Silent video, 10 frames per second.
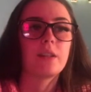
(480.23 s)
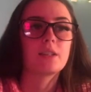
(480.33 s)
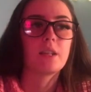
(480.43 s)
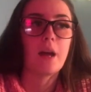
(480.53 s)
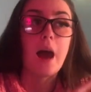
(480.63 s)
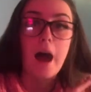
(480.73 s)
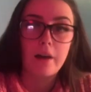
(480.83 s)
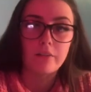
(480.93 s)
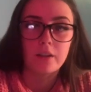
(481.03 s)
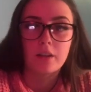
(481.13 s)
and
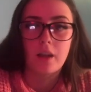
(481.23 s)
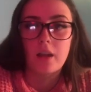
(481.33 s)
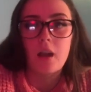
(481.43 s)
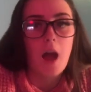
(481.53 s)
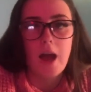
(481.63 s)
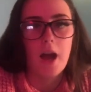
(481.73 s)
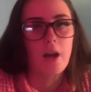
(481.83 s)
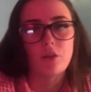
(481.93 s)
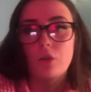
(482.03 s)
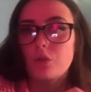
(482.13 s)
having, like, I
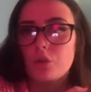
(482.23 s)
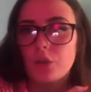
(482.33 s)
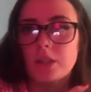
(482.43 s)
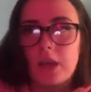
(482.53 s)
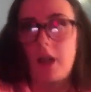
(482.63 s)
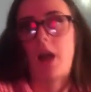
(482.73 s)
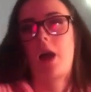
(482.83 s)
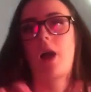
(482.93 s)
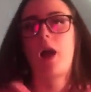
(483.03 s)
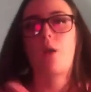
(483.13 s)
had no choice.
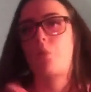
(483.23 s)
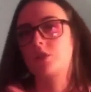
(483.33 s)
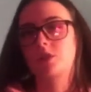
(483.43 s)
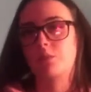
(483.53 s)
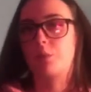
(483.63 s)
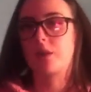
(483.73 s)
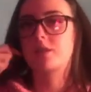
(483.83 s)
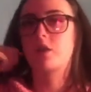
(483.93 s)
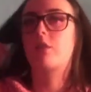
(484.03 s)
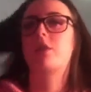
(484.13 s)
Once you put
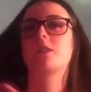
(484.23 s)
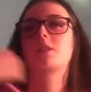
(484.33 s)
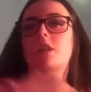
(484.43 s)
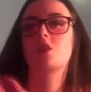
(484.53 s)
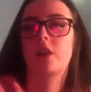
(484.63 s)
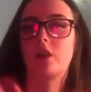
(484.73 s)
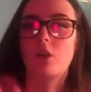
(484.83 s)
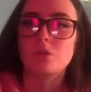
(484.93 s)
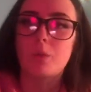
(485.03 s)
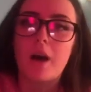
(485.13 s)
yourself on that stage and it
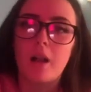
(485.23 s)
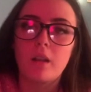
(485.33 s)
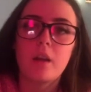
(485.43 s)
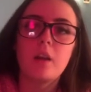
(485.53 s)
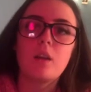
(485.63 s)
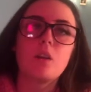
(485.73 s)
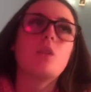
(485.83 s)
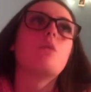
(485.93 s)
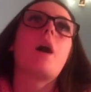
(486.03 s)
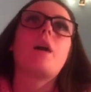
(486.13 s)
goes well,
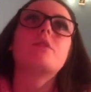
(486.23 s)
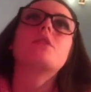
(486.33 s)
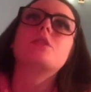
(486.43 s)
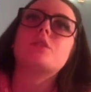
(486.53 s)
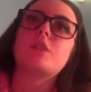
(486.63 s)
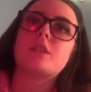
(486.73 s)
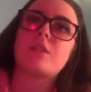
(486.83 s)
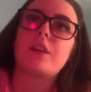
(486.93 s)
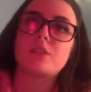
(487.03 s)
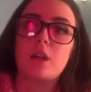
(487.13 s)
you have to do these
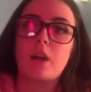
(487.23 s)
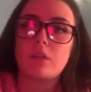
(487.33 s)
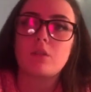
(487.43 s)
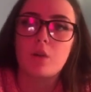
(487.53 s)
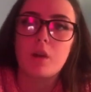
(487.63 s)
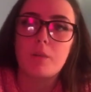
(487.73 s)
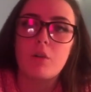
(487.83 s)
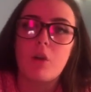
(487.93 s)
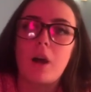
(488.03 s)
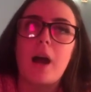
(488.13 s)
events, and don't get me
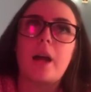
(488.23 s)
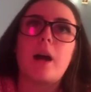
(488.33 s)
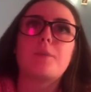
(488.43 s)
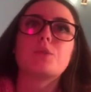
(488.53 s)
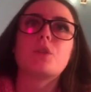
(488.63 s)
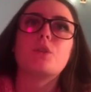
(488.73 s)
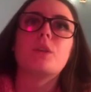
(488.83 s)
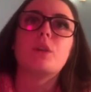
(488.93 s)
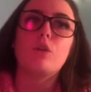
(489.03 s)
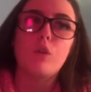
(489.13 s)
wrong, I absolutely
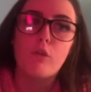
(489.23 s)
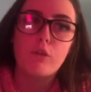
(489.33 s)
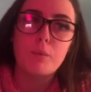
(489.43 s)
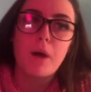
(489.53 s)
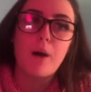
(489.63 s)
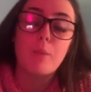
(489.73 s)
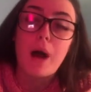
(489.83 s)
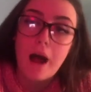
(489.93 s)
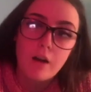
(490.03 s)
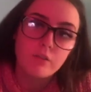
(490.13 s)
love them now. But
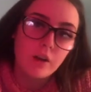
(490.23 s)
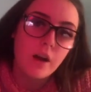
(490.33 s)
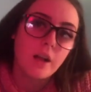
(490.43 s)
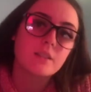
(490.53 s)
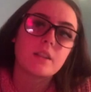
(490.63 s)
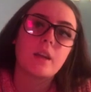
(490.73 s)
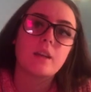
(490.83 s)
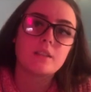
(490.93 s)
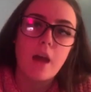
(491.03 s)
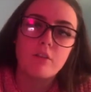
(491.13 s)
at first, it
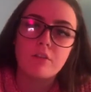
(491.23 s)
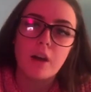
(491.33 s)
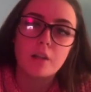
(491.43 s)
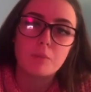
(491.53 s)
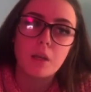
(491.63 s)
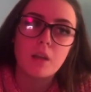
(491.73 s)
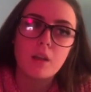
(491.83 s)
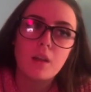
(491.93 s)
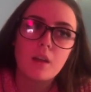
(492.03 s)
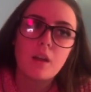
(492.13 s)
terrified me.
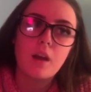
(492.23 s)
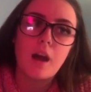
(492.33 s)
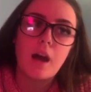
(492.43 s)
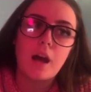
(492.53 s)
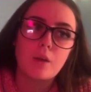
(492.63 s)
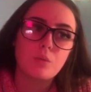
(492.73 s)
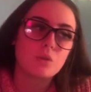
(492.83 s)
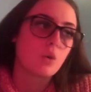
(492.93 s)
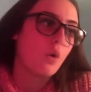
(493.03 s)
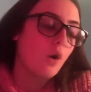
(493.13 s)
I was
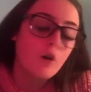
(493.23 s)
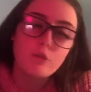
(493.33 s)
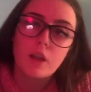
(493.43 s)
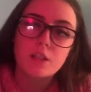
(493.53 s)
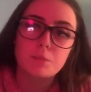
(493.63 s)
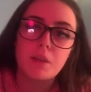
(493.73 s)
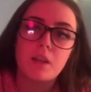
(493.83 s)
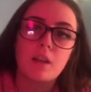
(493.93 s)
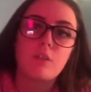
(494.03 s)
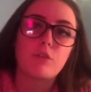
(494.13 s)
awful at
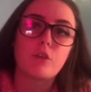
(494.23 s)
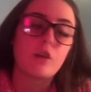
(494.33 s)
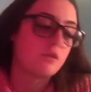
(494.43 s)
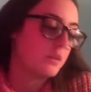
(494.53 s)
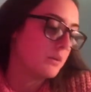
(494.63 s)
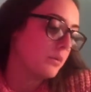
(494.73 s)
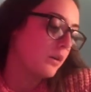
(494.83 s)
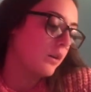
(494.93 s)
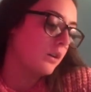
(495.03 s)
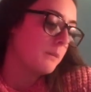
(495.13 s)
speaking in front of
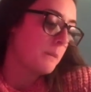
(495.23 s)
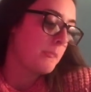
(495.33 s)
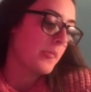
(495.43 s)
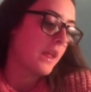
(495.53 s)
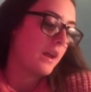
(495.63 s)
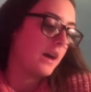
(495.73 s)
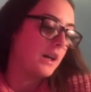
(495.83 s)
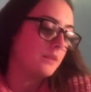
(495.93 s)
people. I